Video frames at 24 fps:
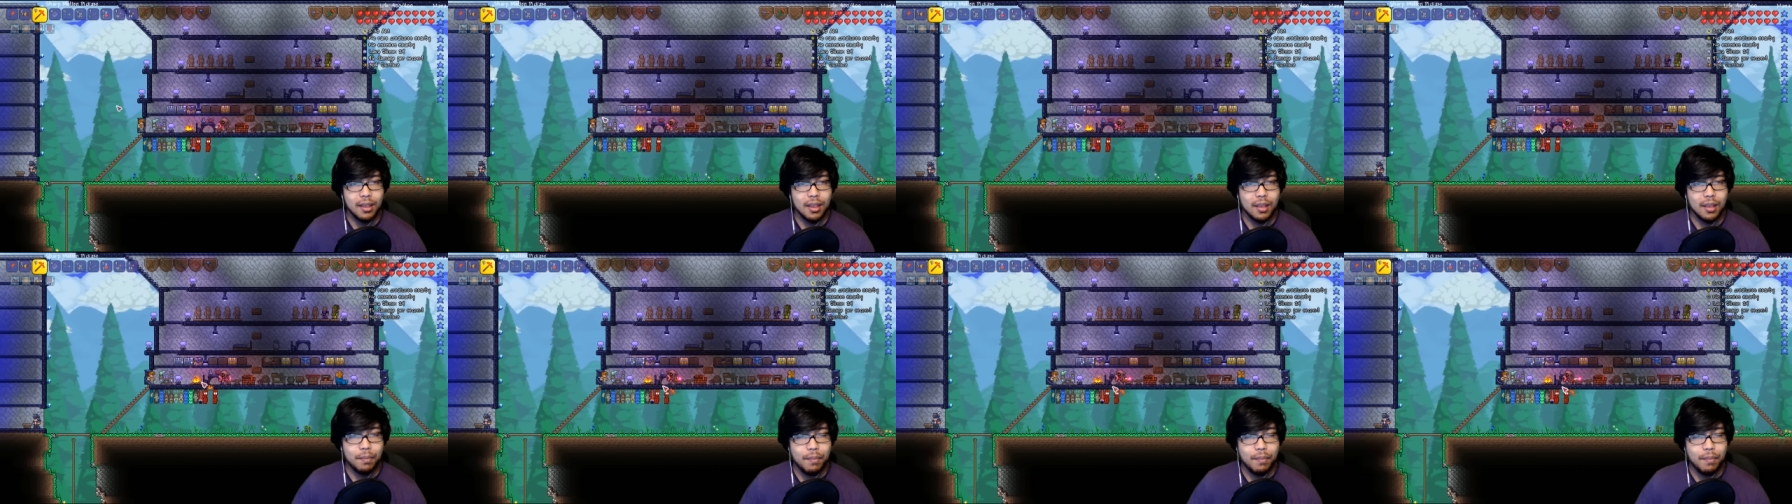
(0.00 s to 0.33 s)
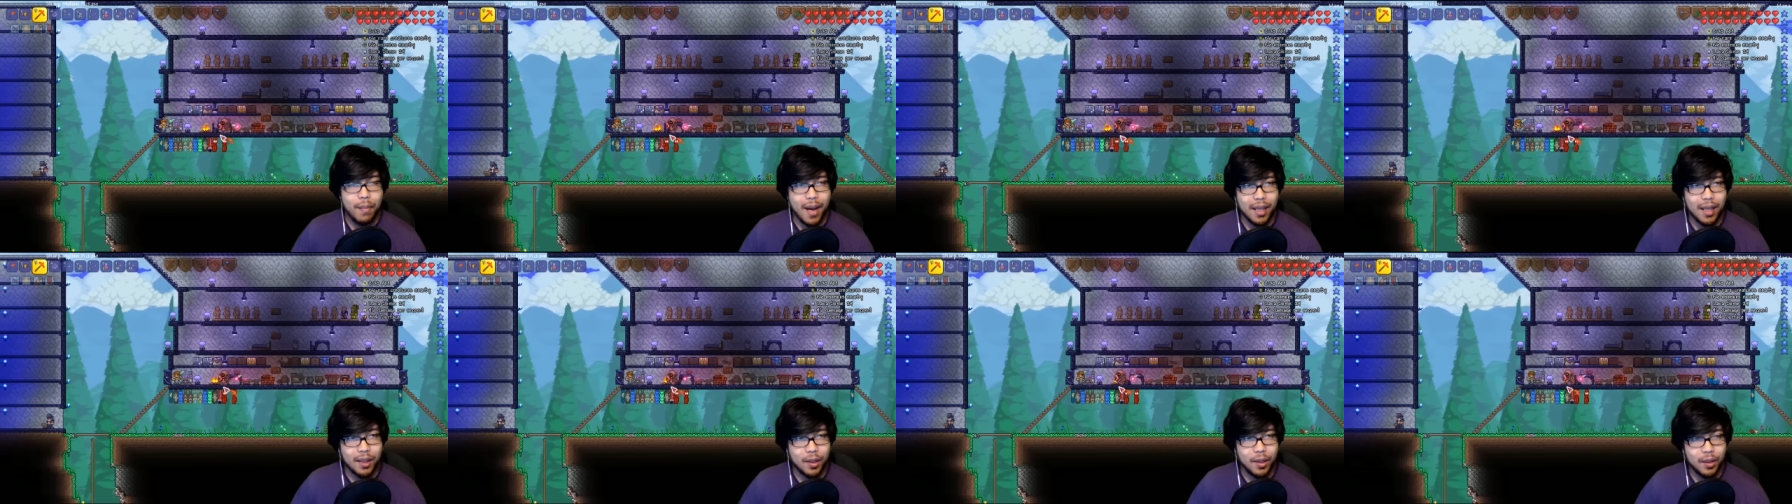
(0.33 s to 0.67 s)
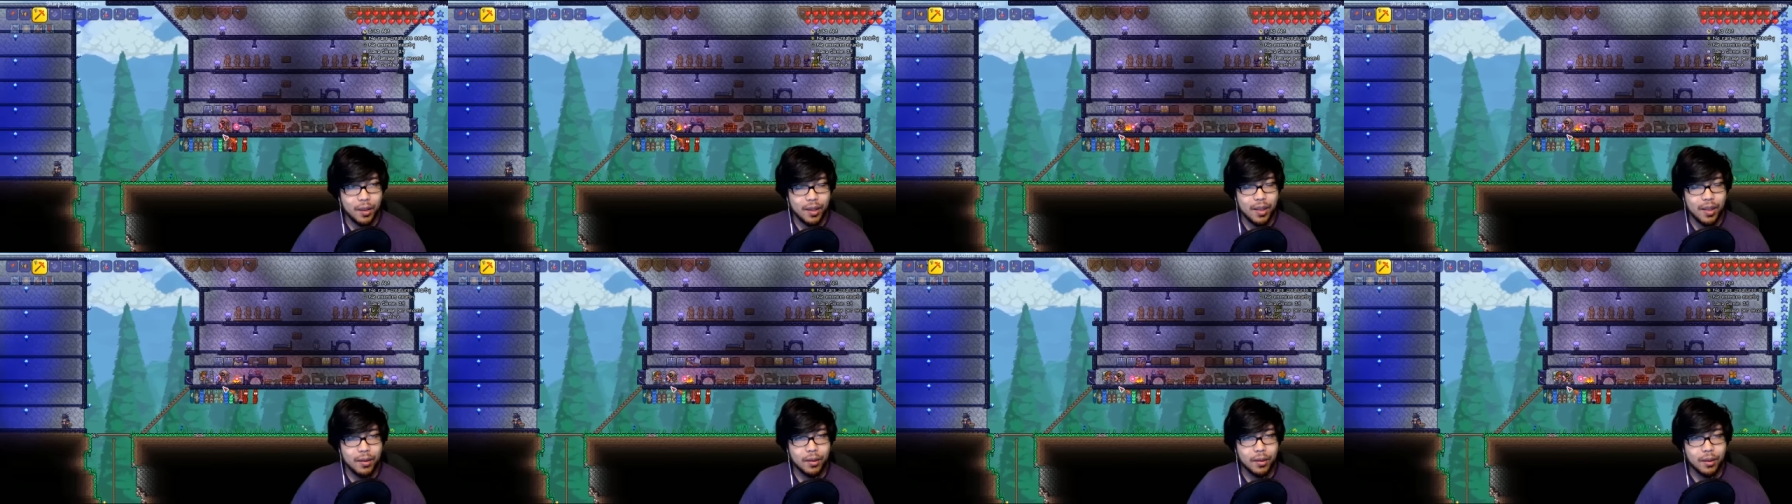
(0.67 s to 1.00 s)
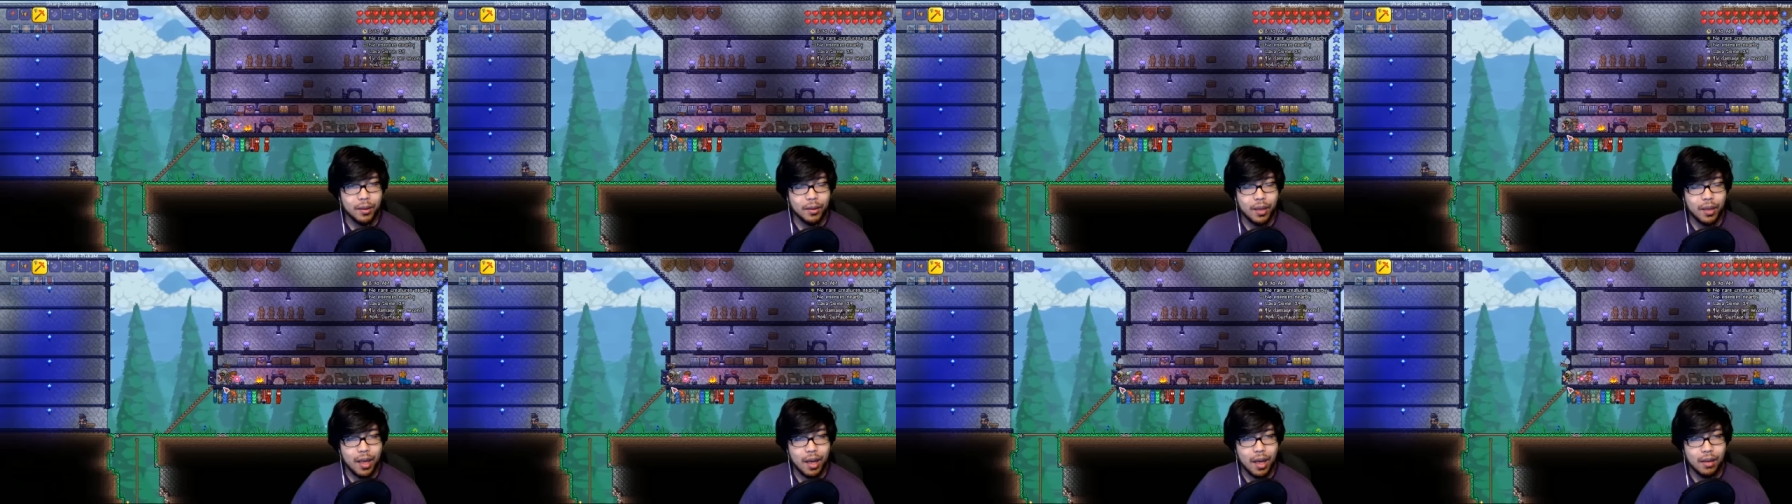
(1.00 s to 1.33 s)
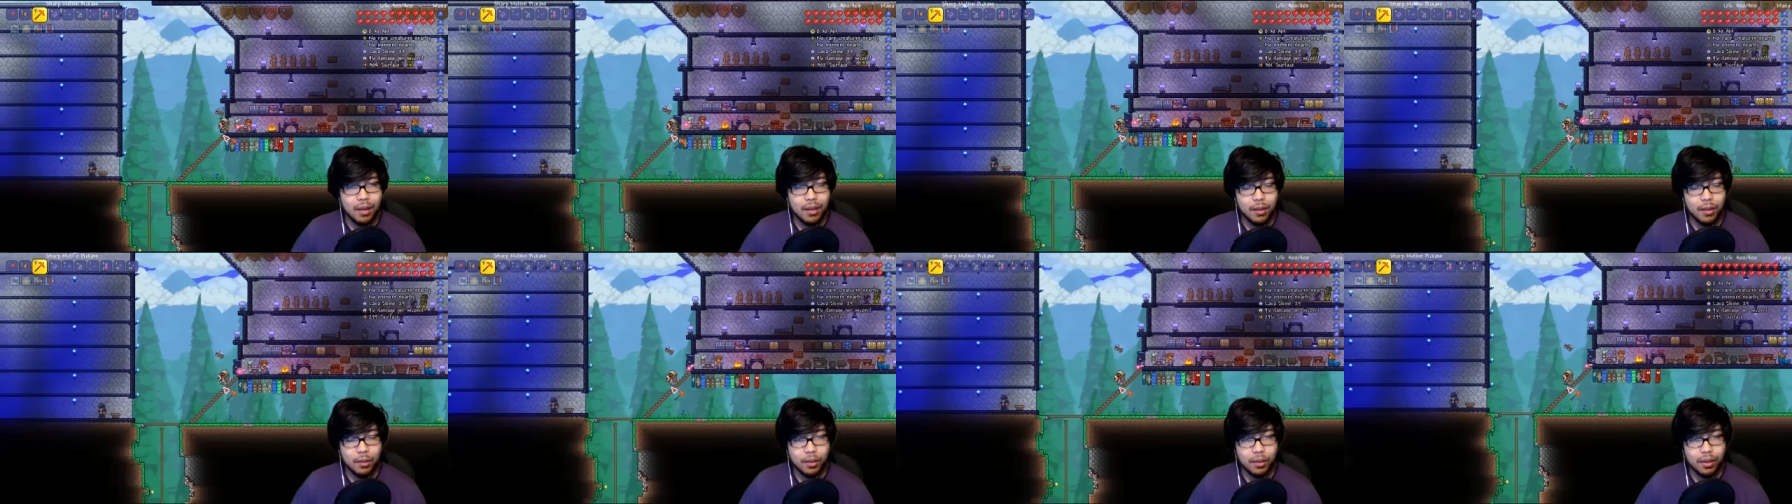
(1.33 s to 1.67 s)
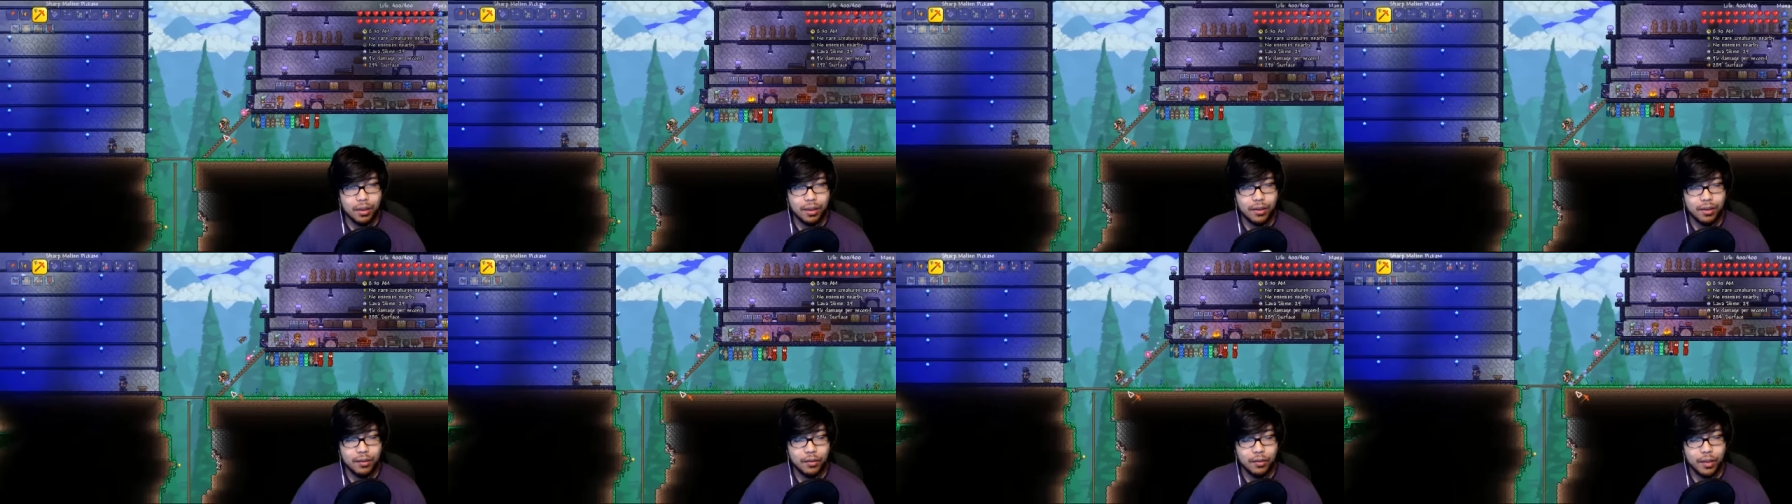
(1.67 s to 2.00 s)
Back to the underground and we're
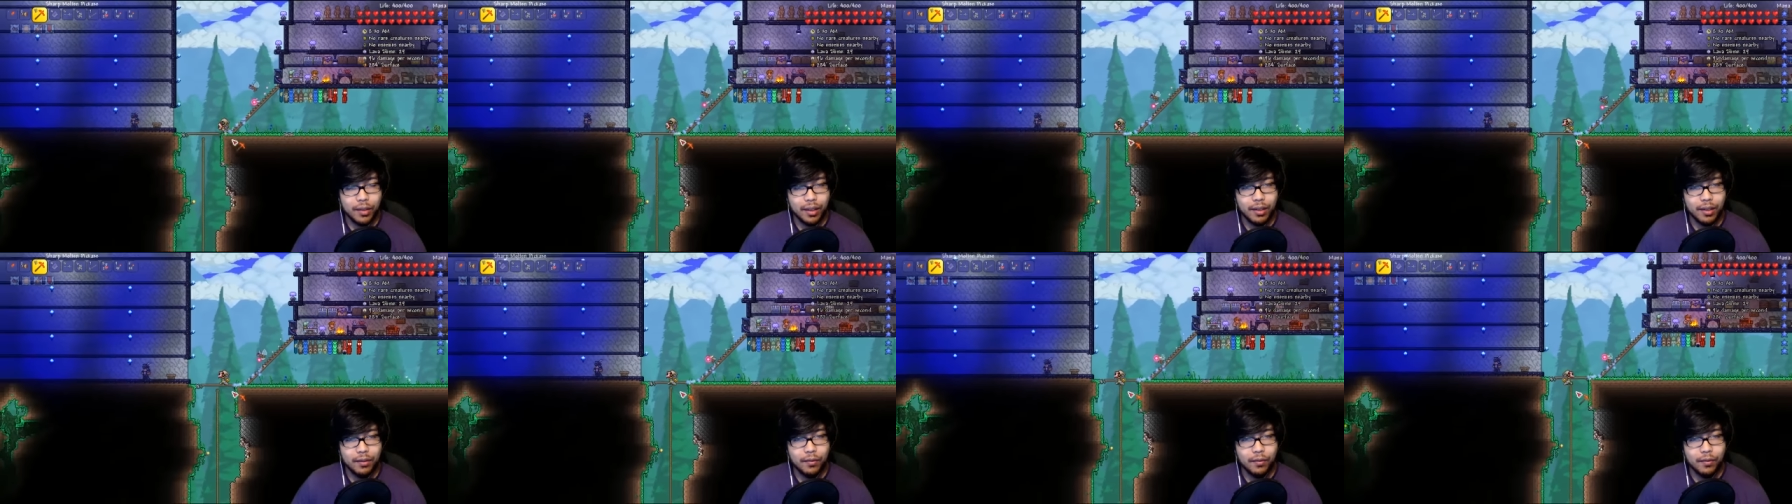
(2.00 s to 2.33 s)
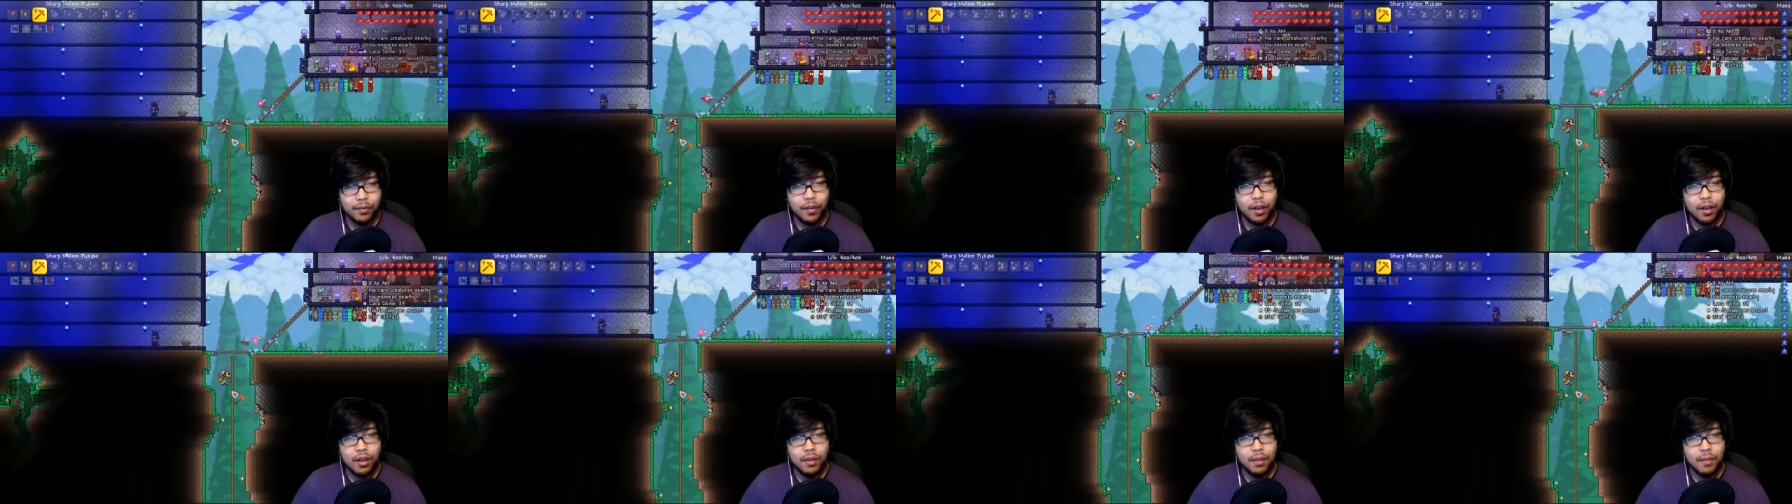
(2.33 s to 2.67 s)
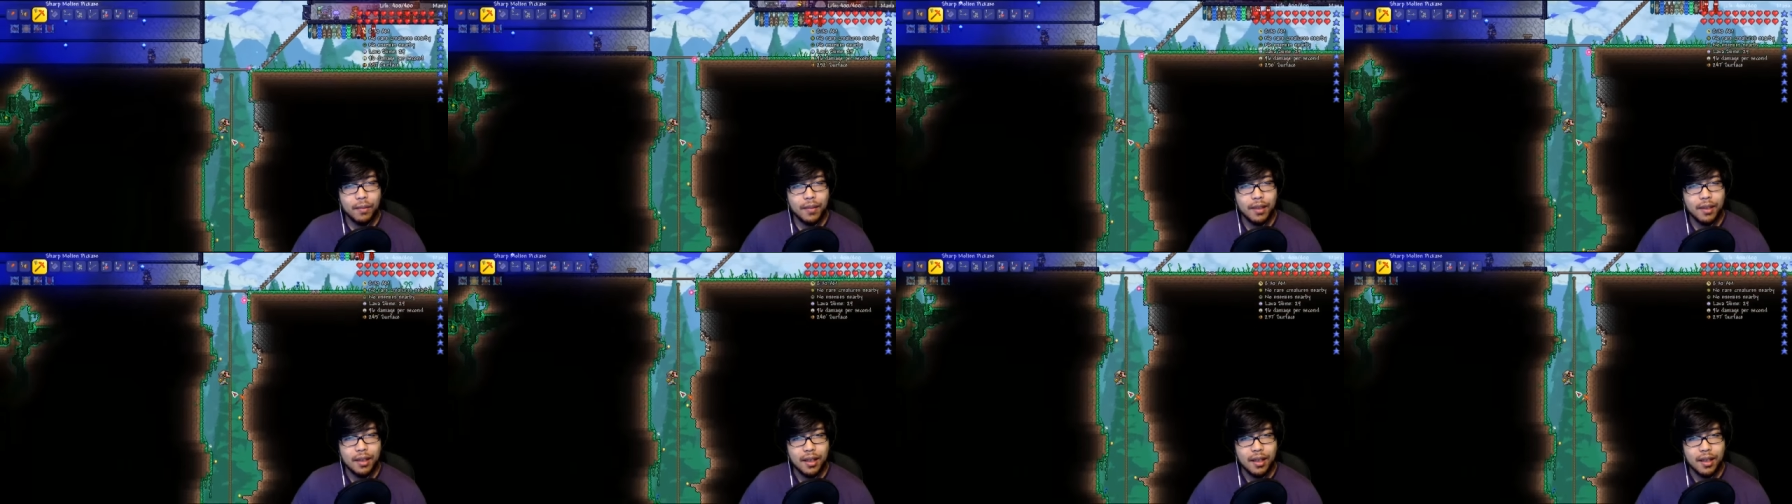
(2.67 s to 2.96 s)
gonna freaking farm